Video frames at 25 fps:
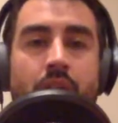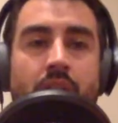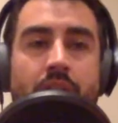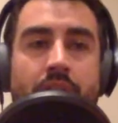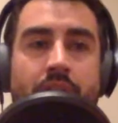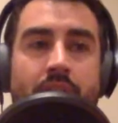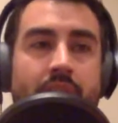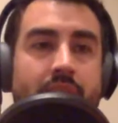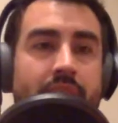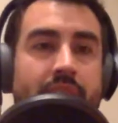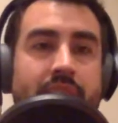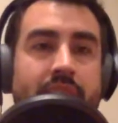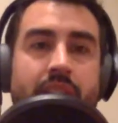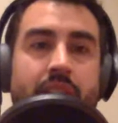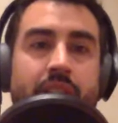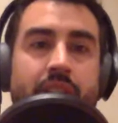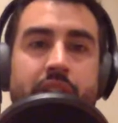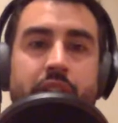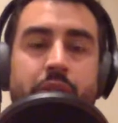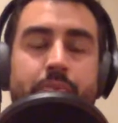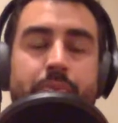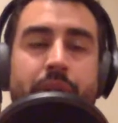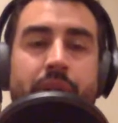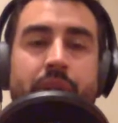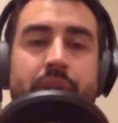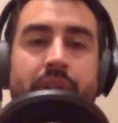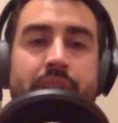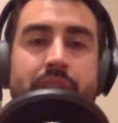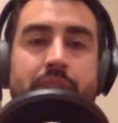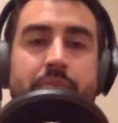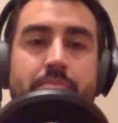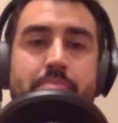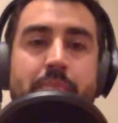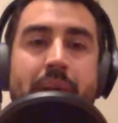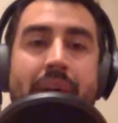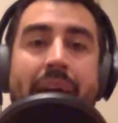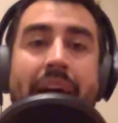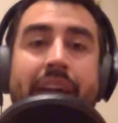at least their experience
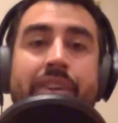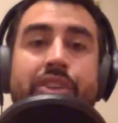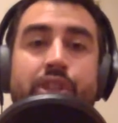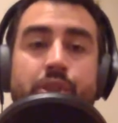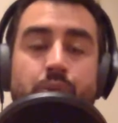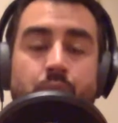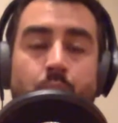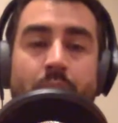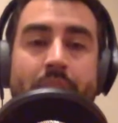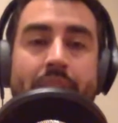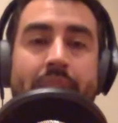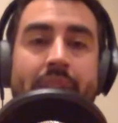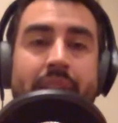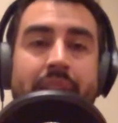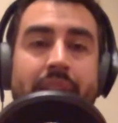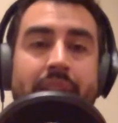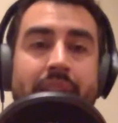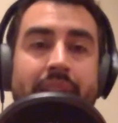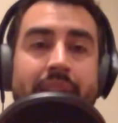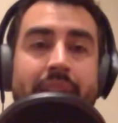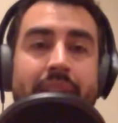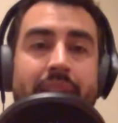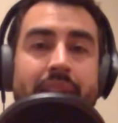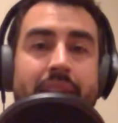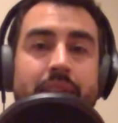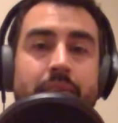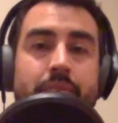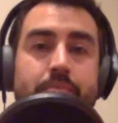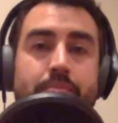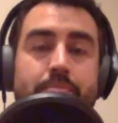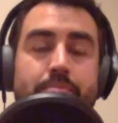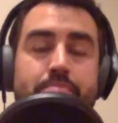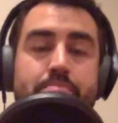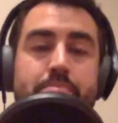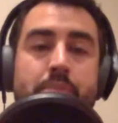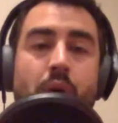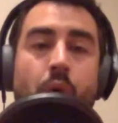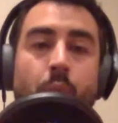matches what I need
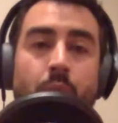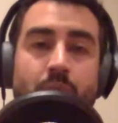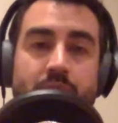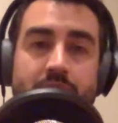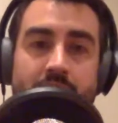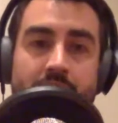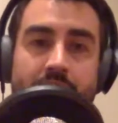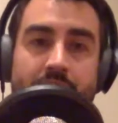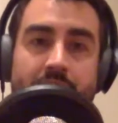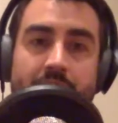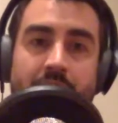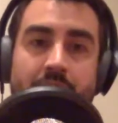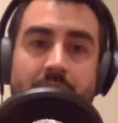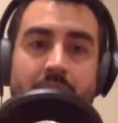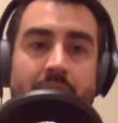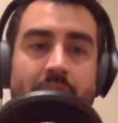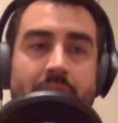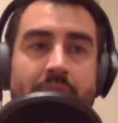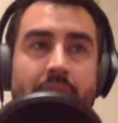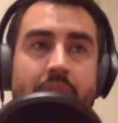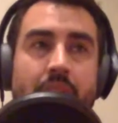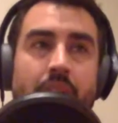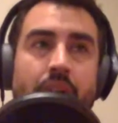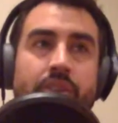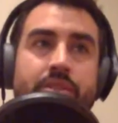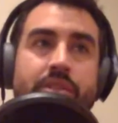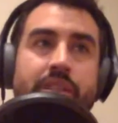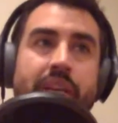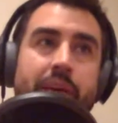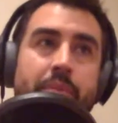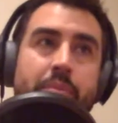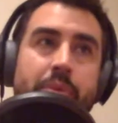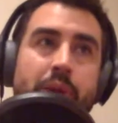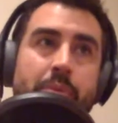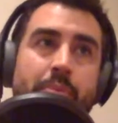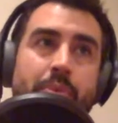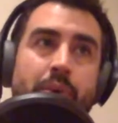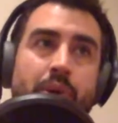mostly. And I'll take
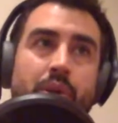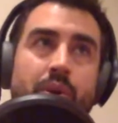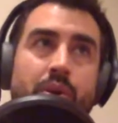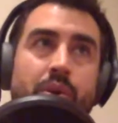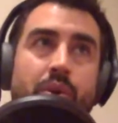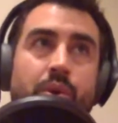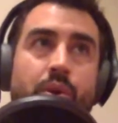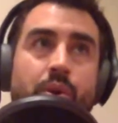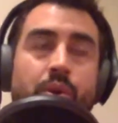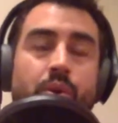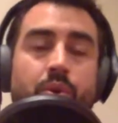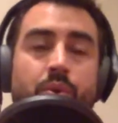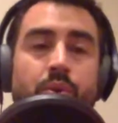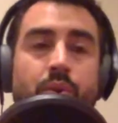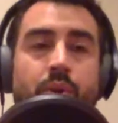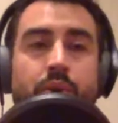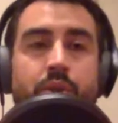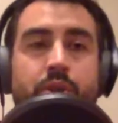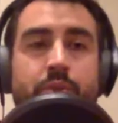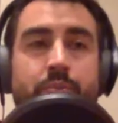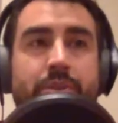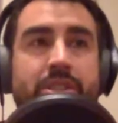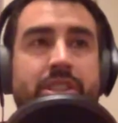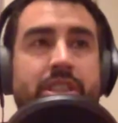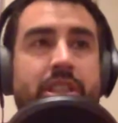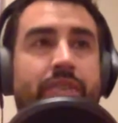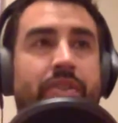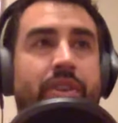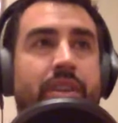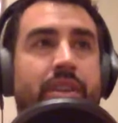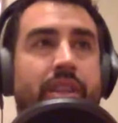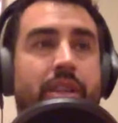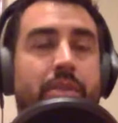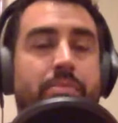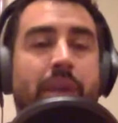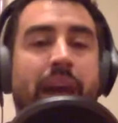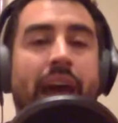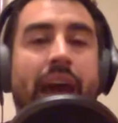people who
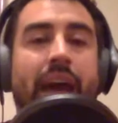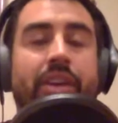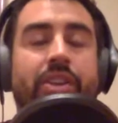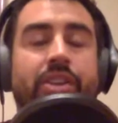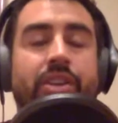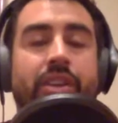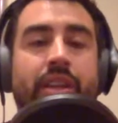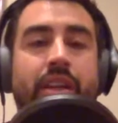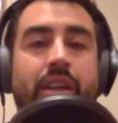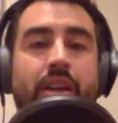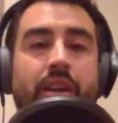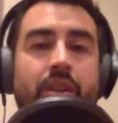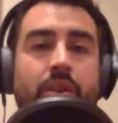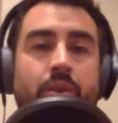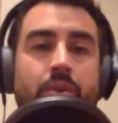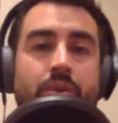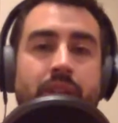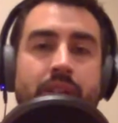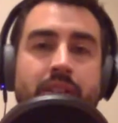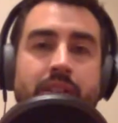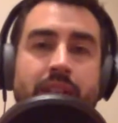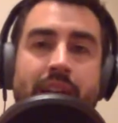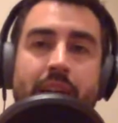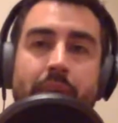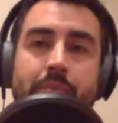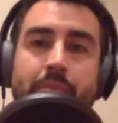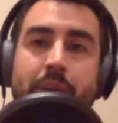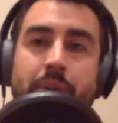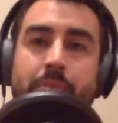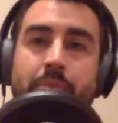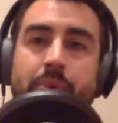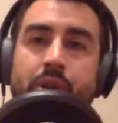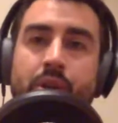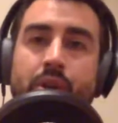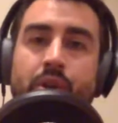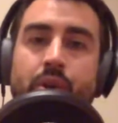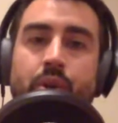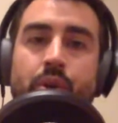specifically match, and then I'll take
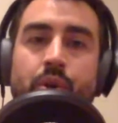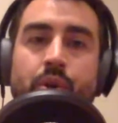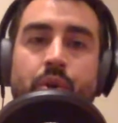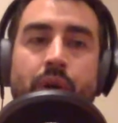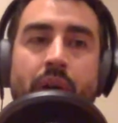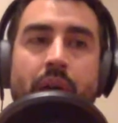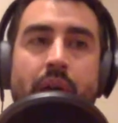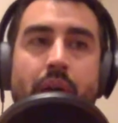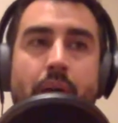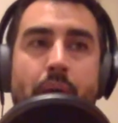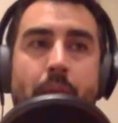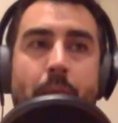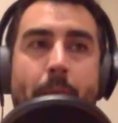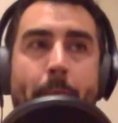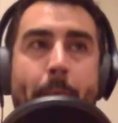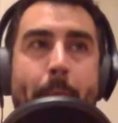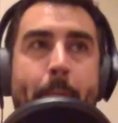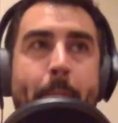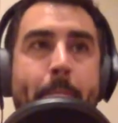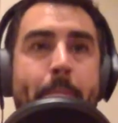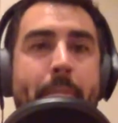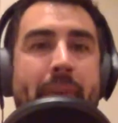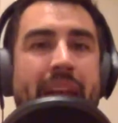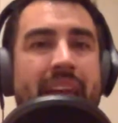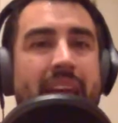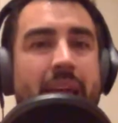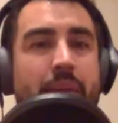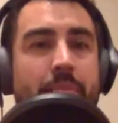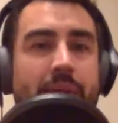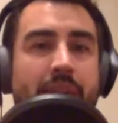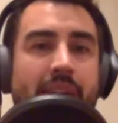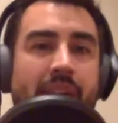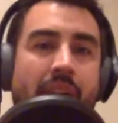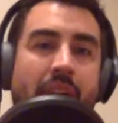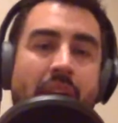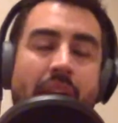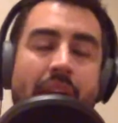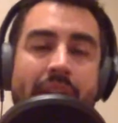people who maybe
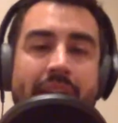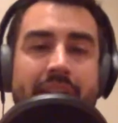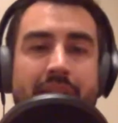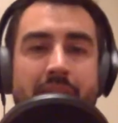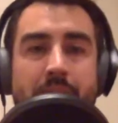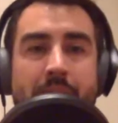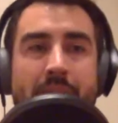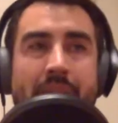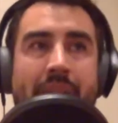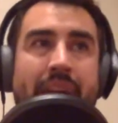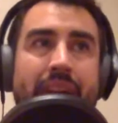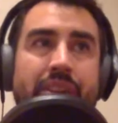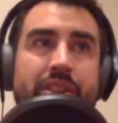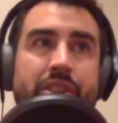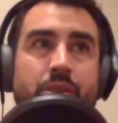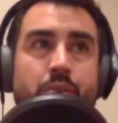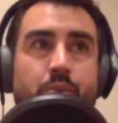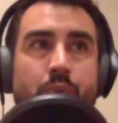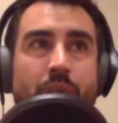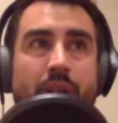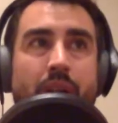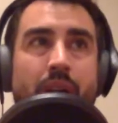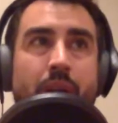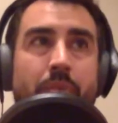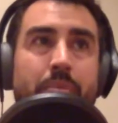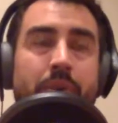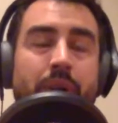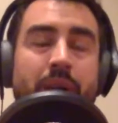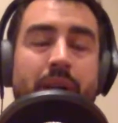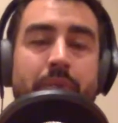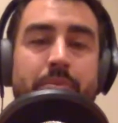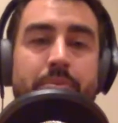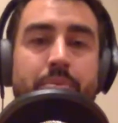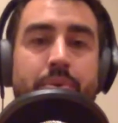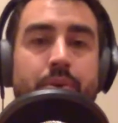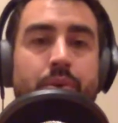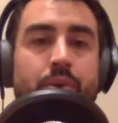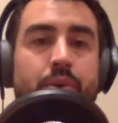kind of match as well, but
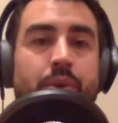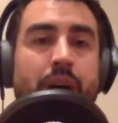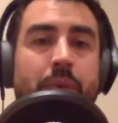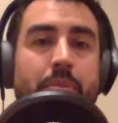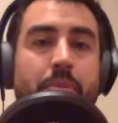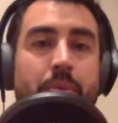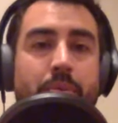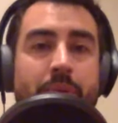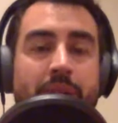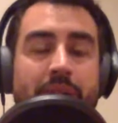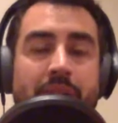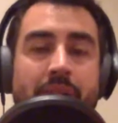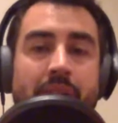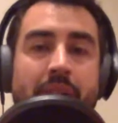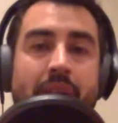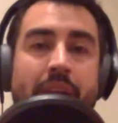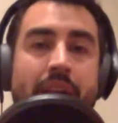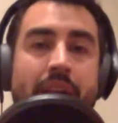probably not.